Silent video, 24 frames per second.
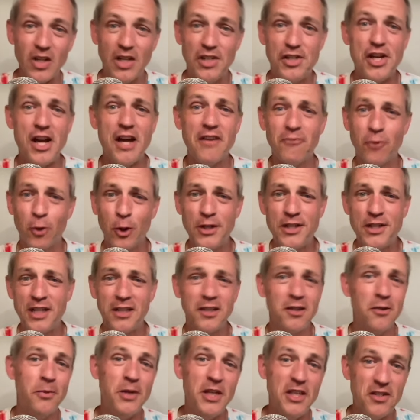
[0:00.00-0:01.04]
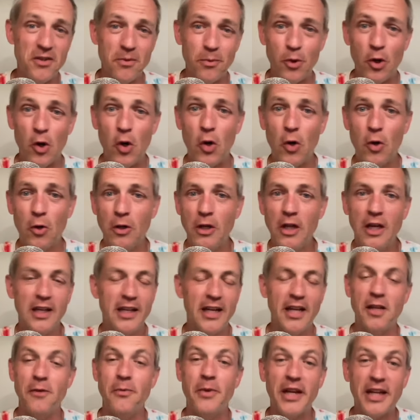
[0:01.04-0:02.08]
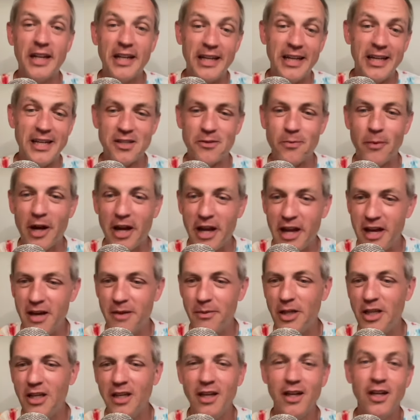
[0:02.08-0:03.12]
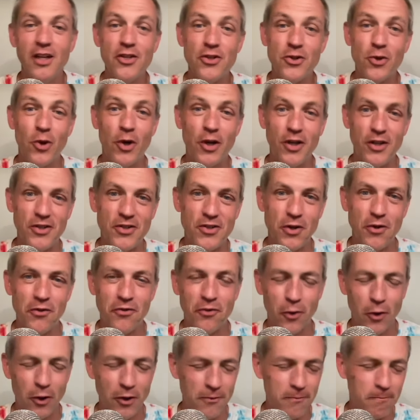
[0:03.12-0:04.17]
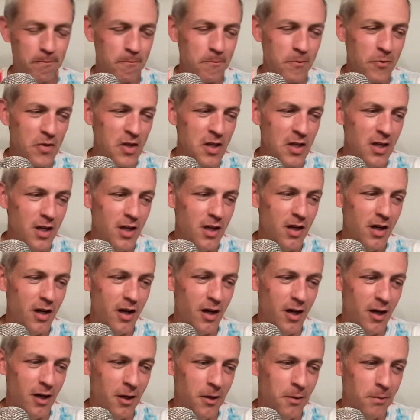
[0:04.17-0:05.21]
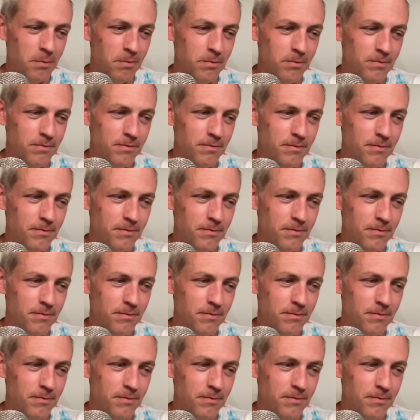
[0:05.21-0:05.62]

Chad Voytik taking the Pizza Bowl, Kenny Pickett against Miami, so on and so forth. Um,